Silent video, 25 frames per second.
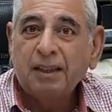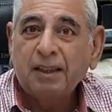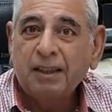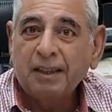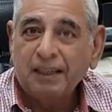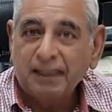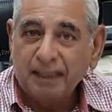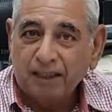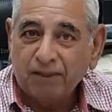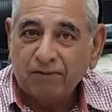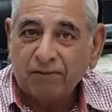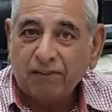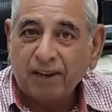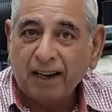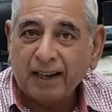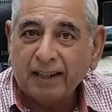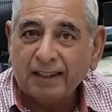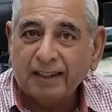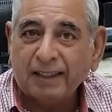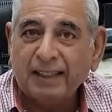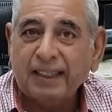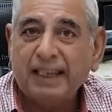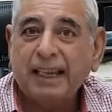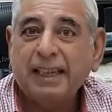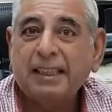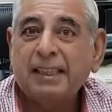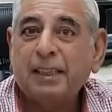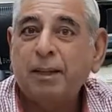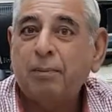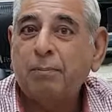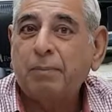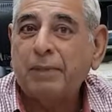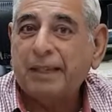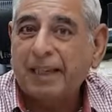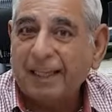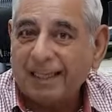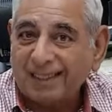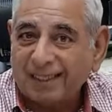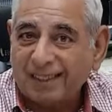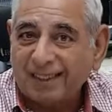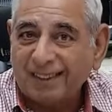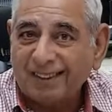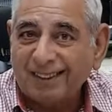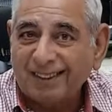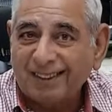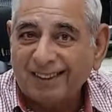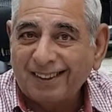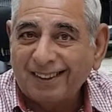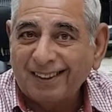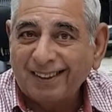In fact, get them
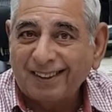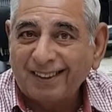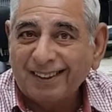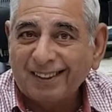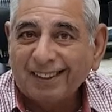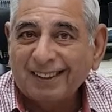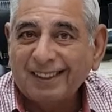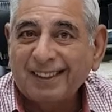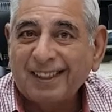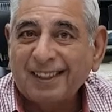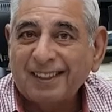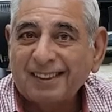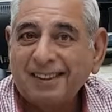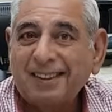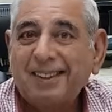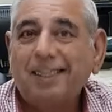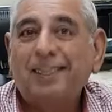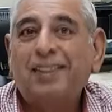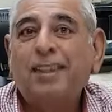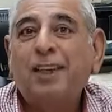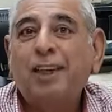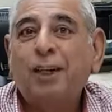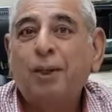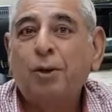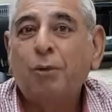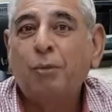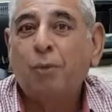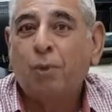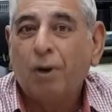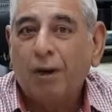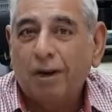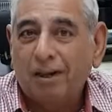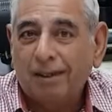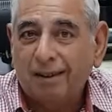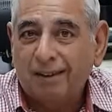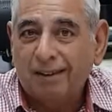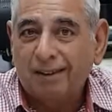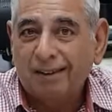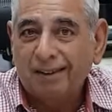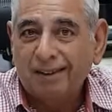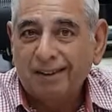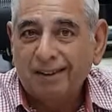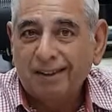tested, that they really work.